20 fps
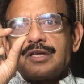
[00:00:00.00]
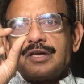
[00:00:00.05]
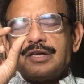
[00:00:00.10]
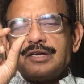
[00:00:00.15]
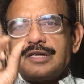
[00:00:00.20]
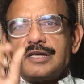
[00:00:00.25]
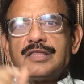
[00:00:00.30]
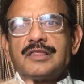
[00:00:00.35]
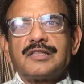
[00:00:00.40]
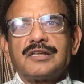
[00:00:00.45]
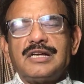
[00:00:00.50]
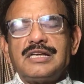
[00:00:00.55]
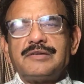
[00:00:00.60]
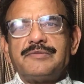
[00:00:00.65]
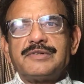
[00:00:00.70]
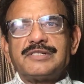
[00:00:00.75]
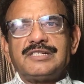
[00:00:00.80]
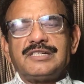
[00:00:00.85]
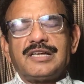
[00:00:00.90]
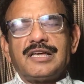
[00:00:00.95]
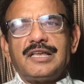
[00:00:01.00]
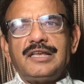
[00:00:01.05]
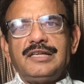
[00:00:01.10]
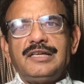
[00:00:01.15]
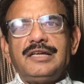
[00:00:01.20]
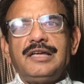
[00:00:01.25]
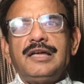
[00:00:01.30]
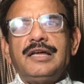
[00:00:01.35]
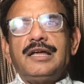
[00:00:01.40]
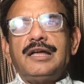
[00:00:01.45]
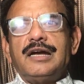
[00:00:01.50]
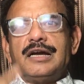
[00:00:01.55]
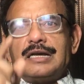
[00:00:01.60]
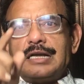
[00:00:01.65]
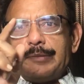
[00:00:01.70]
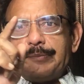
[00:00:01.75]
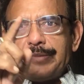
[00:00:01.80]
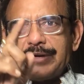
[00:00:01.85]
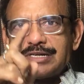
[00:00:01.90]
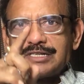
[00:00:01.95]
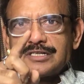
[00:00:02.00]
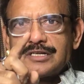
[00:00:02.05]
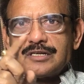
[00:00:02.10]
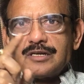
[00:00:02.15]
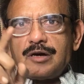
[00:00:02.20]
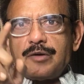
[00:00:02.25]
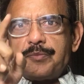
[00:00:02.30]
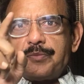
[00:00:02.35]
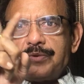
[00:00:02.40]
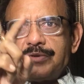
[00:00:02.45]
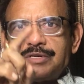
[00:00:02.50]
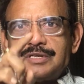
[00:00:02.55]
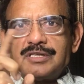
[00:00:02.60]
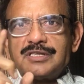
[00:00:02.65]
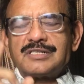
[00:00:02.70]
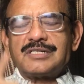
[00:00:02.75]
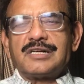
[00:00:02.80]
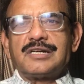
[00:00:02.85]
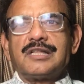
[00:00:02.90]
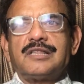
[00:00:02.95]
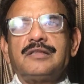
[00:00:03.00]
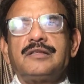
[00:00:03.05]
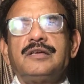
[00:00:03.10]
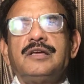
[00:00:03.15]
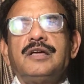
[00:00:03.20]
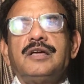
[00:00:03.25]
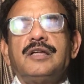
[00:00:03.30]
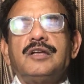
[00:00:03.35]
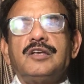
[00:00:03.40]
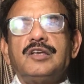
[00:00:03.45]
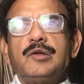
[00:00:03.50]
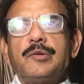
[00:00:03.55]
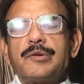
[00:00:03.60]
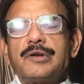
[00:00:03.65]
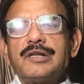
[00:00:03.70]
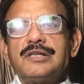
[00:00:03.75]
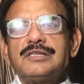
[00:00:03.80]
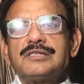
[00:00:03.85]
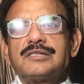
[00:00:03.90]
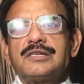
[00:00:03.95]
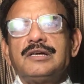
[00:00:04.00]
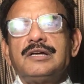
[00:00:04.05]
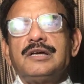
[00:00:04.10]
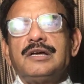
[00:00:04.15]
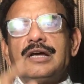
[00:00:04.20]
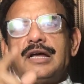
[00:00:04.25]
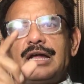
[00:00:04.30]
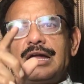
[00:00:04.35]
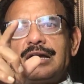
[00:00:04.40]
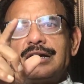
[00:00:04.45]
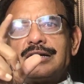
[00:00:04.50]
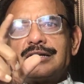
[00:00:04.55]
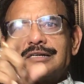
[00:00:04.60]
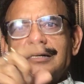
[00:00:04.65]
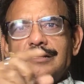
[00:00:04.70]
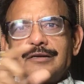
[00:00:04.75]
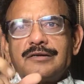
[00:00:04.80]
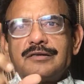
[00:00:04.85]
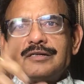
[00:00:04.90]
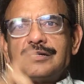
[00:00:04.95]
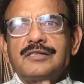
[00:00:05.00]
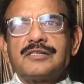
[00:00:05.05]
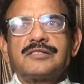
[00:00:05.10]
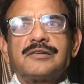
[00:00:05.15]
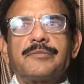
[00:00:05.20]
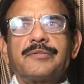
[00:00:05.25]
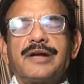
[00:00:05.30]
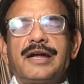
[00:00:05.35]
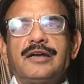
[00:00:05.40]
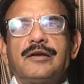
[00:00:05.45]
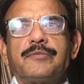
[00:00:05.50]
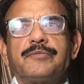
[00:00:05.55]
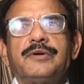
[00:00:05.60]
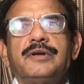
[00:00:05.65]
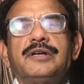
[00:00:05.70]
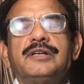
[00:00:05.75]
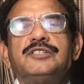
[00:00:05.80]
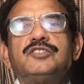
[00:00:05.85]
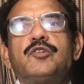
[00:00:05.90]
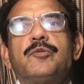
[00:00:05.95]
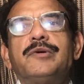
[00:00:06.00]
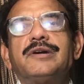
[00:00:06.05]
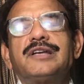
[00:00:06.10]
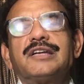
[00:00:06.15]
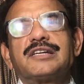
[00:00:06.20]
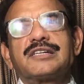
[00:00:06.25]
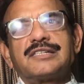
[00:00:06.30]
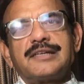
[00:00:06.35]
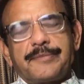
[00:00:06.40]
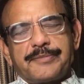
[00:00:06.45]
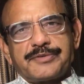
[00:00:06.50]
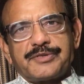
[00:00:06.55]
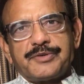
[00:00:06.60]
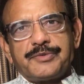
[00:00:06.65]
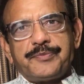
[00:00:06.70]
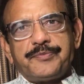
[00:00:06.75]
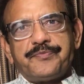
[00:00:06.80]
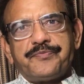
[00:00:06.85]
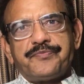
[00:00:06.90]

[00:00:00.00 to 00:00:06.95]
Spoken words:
Yantra is basically a depiction of certain numerals and some kind of geometric shapes.